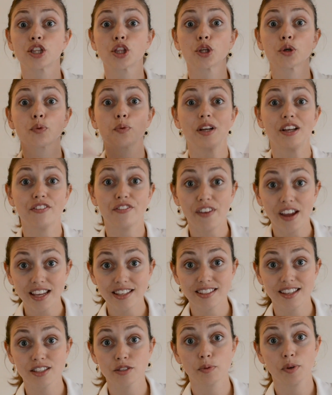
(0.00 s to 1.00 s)
3
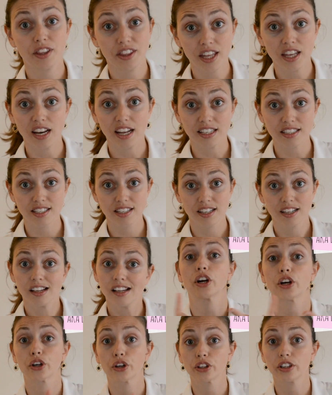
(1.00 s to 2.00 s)
phases within it:
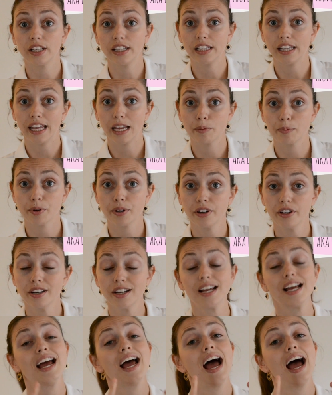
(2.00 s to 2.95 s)
early labor,